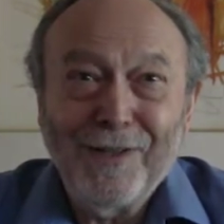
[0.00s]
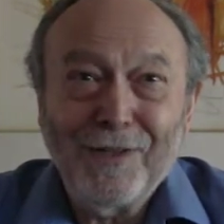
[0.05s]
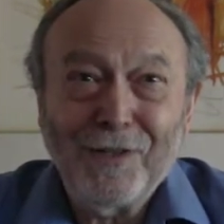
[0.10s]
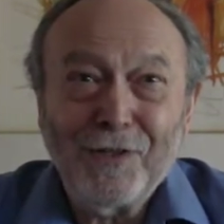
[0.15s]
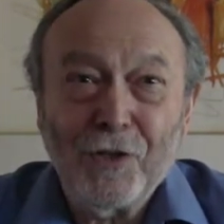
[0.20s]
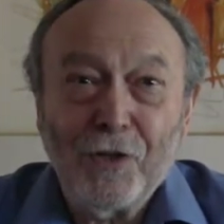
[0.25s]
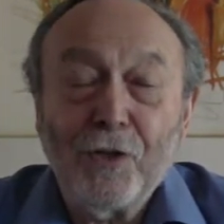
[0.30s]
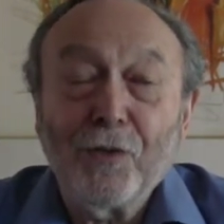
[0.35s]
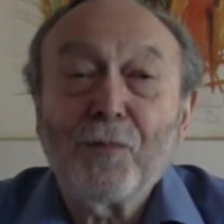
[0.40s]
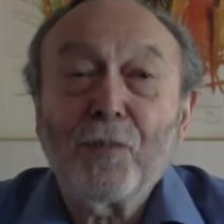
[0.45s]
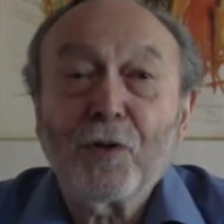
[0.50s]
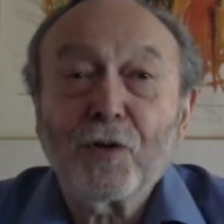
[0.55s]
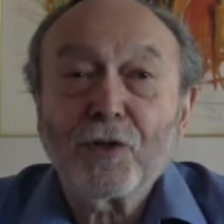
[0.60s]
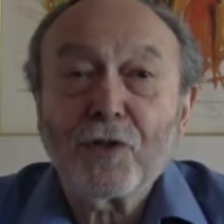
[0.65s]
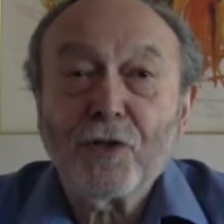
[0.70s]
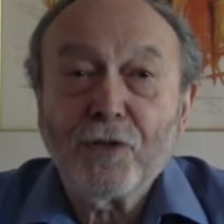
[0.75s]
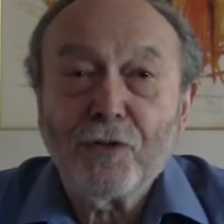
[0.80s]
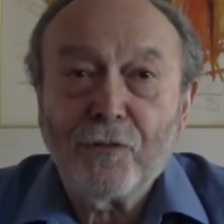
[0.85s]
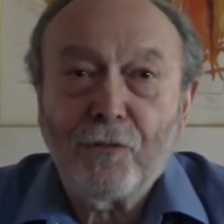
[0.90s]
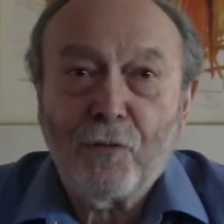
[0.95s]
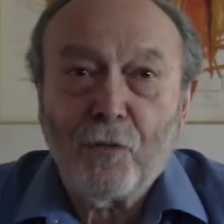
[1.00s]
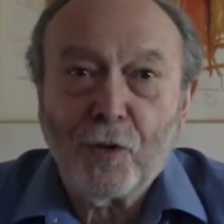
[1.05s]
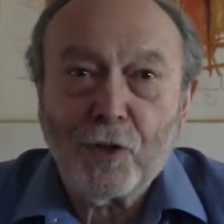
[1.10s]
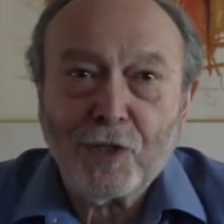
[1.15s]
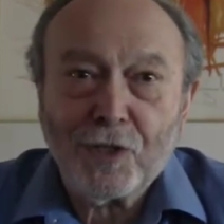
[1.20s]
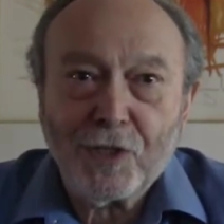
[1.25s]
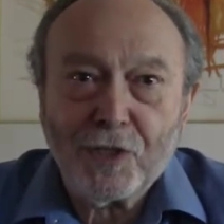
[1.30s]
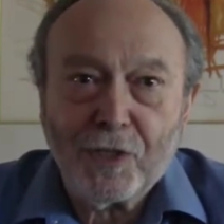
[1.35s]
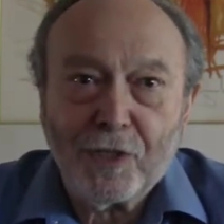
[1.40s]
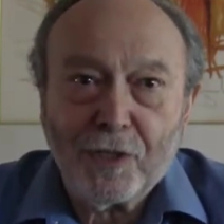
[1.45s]
So the person's
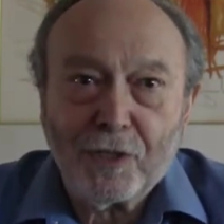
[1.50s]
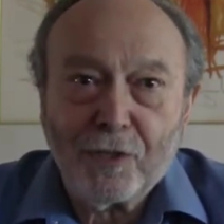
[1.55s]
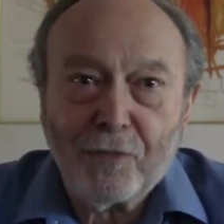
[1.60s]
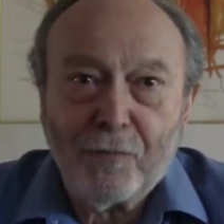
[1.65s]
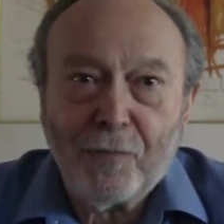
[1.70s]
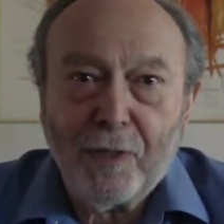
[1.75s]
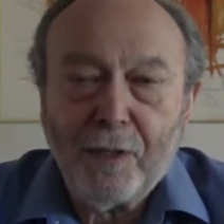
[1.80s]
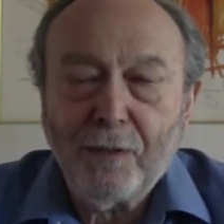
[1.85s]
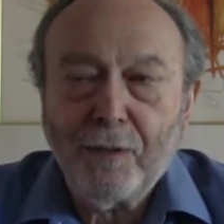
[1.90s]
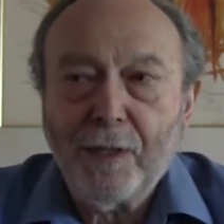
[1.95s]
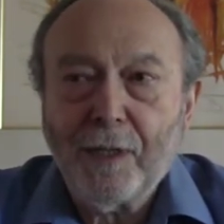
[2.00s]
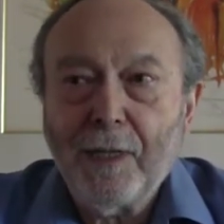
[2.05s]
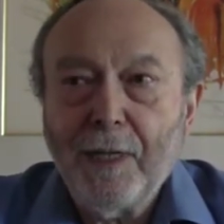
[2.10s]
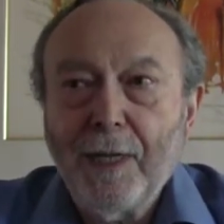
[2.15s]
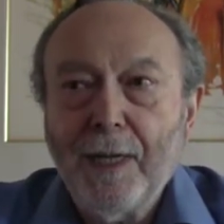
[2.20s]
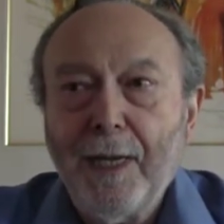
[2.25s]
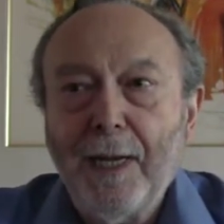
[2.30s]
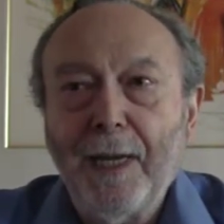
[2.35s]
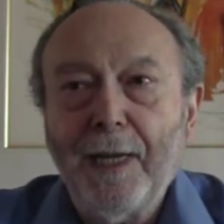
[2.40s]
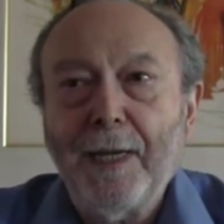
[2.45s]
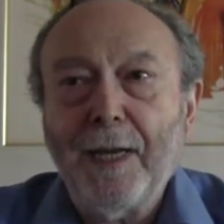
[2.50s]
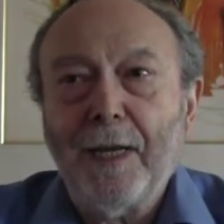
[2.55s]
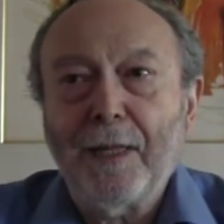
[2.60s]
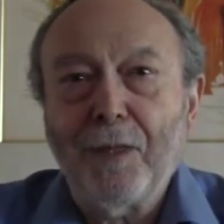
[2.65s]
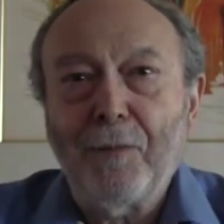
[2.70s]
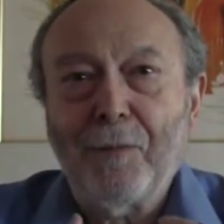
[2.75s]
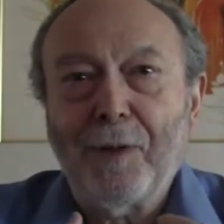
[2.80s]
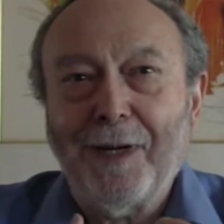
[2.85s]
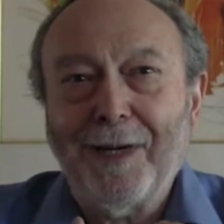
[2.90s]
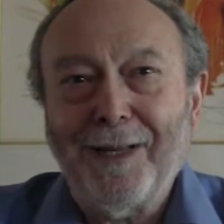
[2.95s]
voice is disappearing, and now
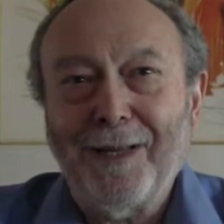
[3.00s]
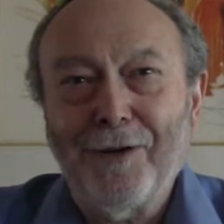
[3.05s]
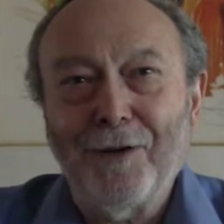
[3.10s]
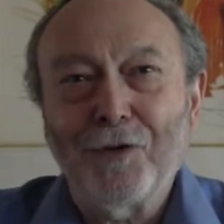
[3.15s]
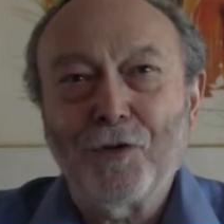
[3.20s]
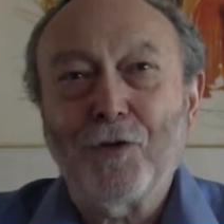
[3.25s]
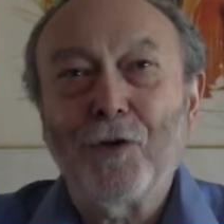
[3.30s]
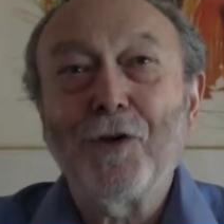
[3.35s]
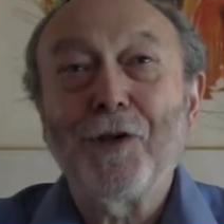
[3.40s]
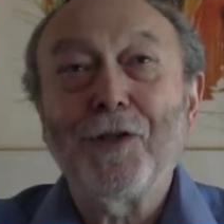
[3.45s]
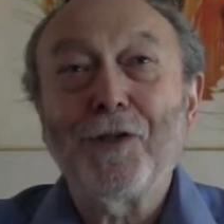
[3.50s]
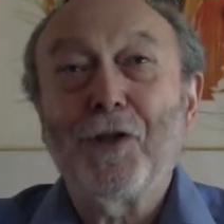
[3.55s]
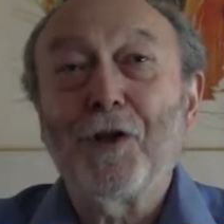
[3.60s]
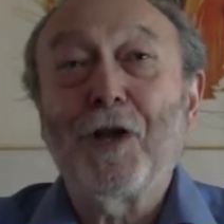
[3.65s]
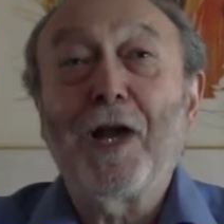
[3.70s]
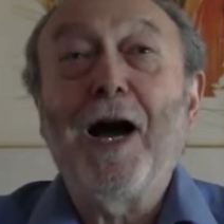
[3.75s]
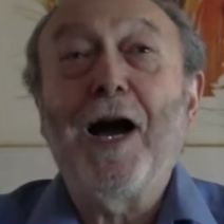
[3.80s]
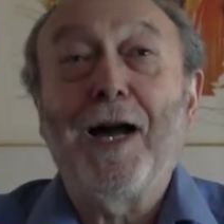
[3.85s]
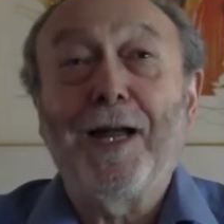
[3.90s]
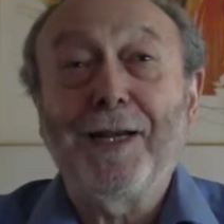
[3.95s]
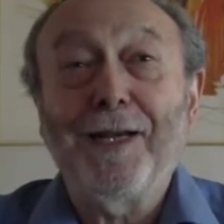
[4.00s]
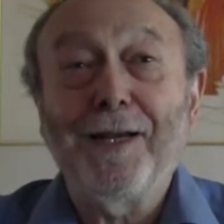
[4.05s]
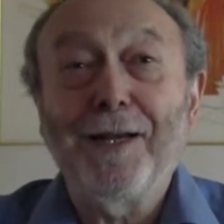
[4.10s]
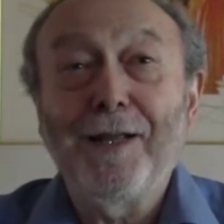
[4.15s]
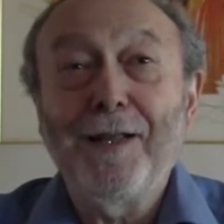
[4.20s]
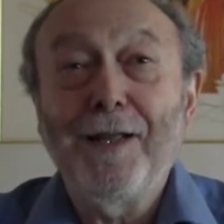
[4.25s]
the body goes, they're gone.